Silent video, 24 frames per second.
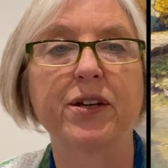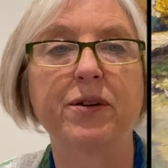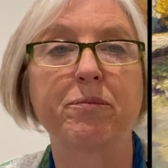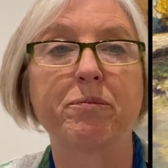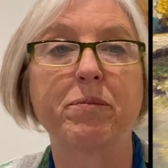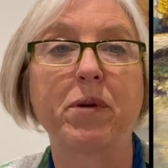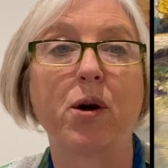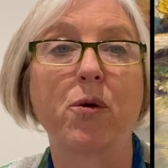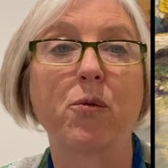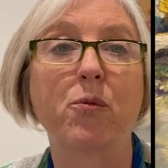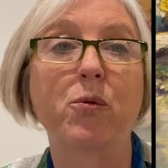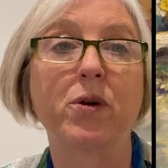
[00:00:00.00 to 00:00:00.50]

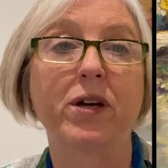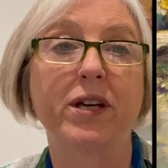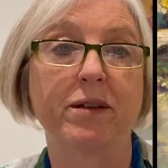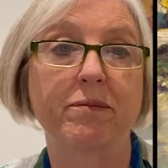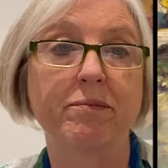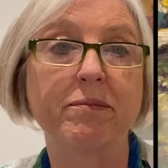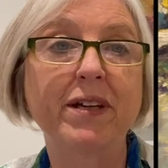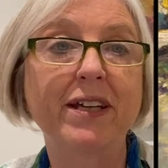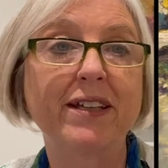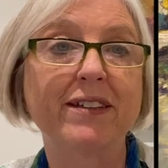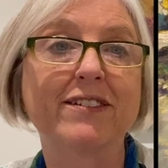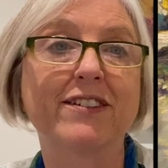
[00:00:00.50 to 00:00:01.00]
but what it
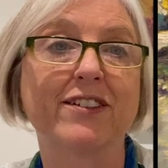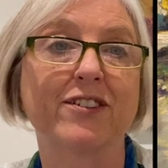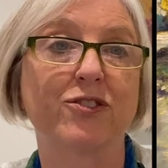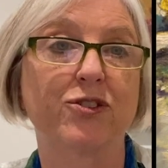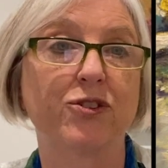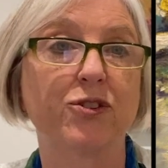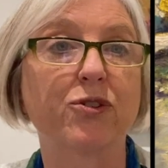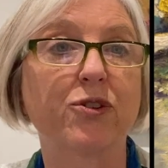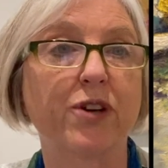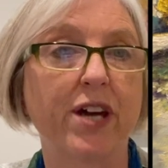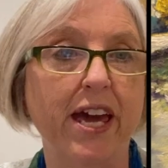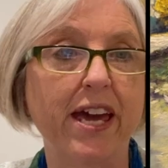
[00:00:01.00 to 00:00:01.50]
means is
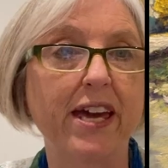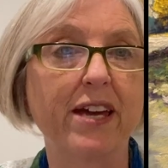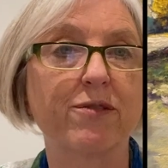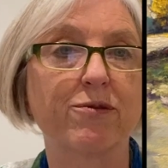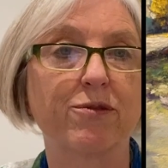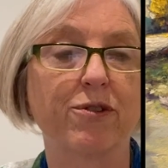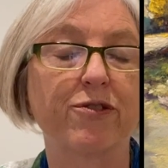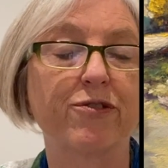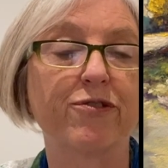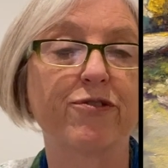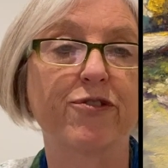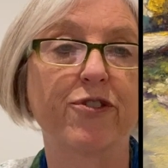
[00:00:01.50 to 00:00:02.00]
you can't
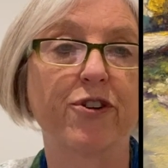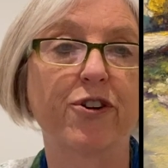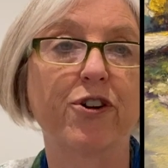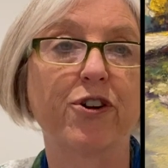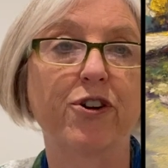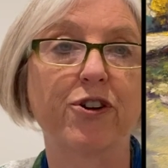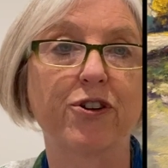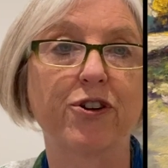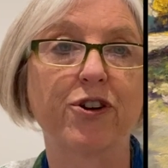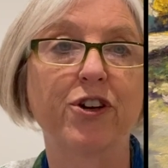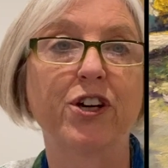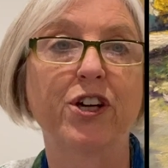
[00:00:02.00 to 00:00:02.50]

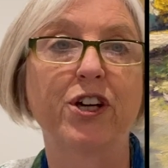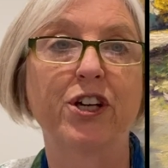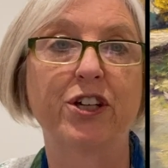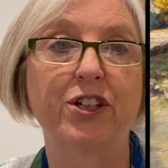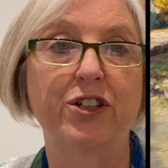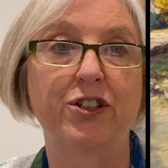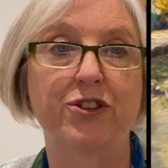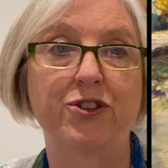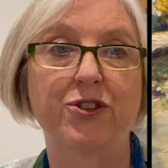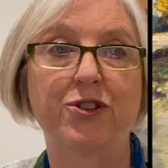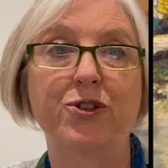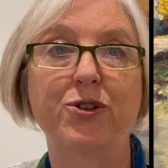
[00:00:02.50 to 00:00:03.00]
refer
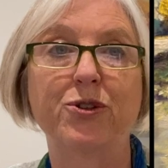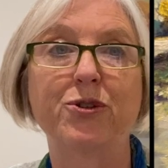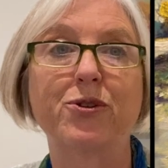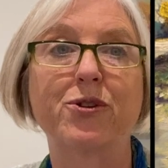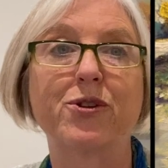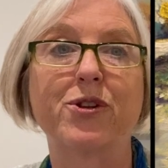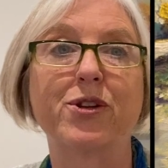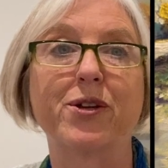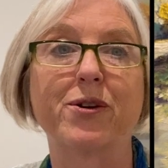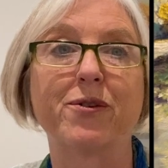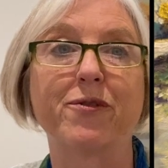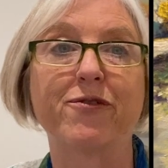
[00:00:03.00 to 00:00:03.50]
to
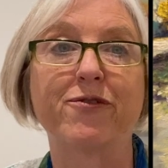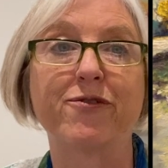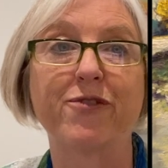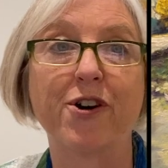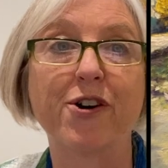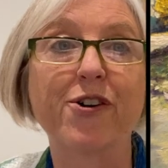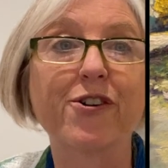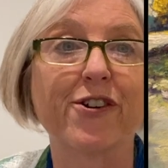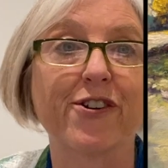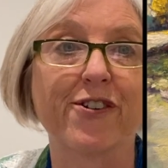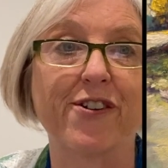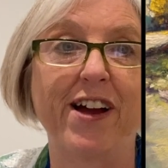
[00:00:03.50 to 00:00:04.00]
the
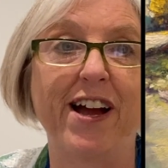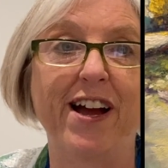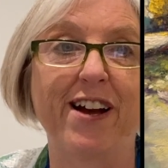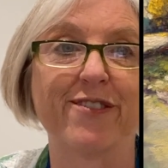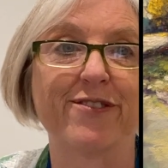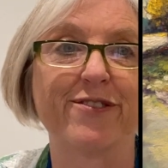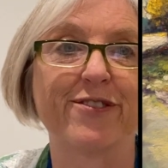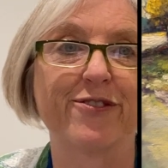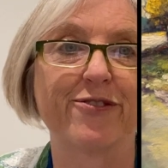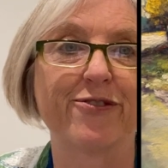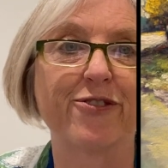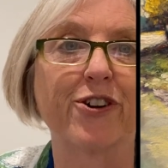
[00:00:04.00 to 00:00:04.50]

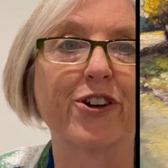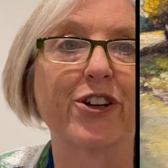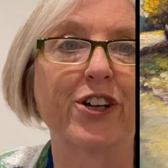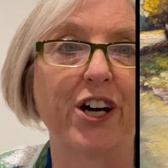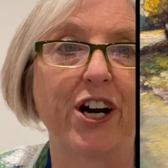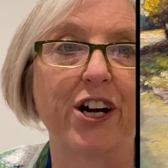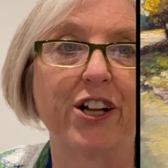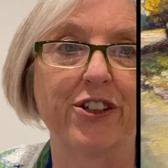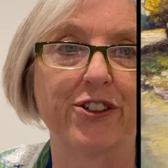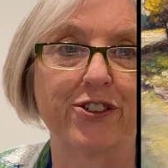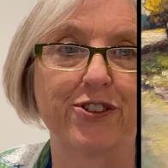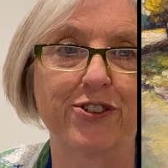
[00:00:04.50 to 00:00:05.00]
photograph for
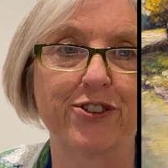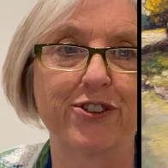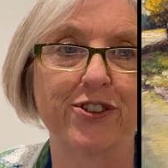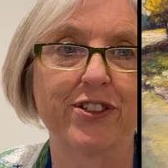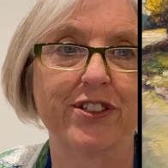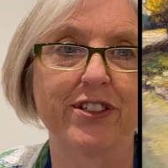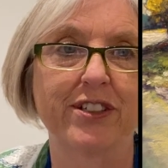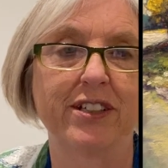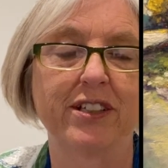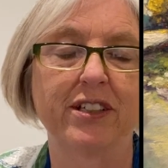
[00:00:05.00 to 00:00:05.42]
colors.